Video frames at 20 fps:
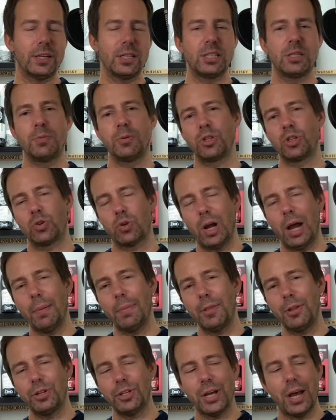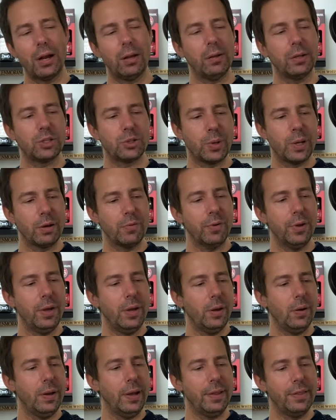to subscribe to the channel. It's right over
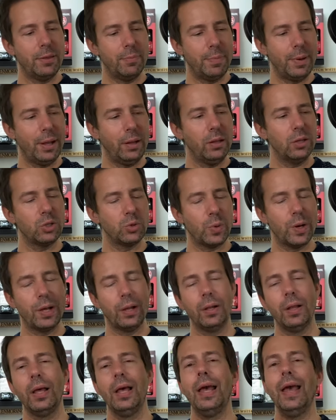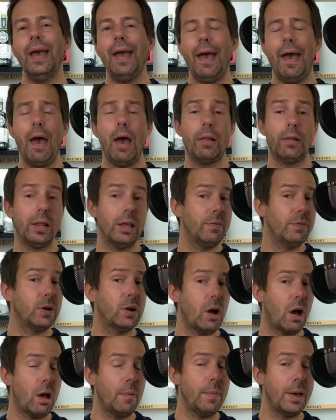here. Hit the bell as well. And leave a
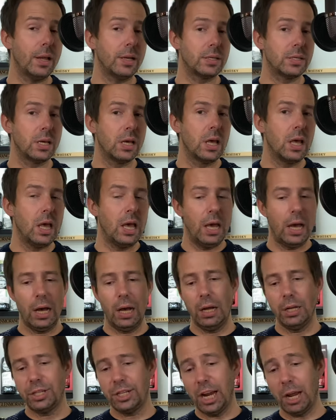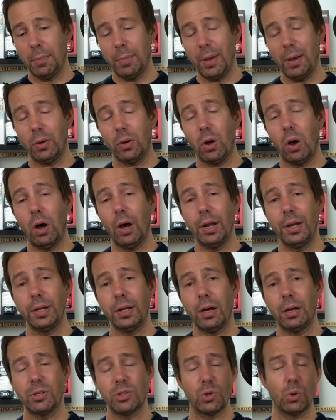comment. Check me out
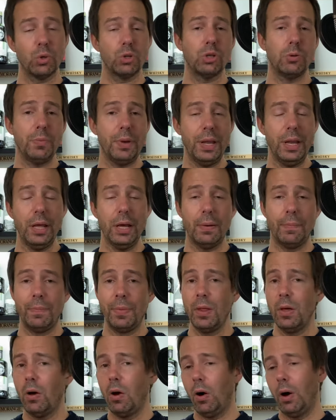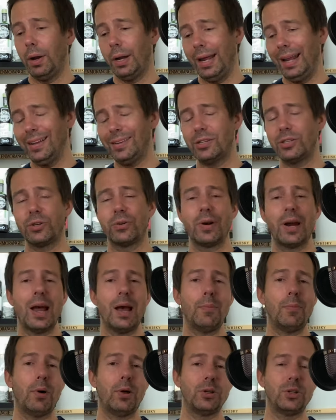on social media, on
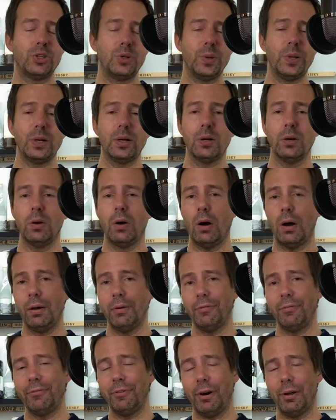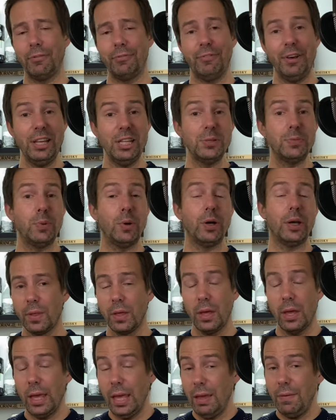Instagram, on Twitter, on Facebook,
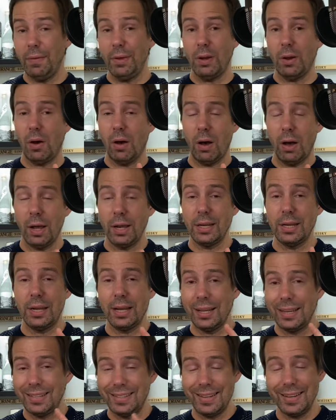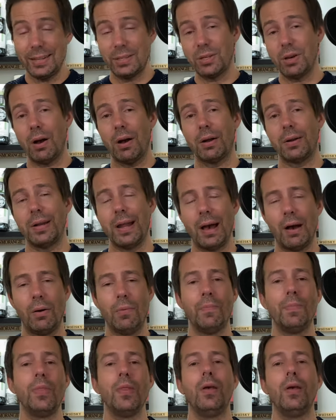even on TikTok now,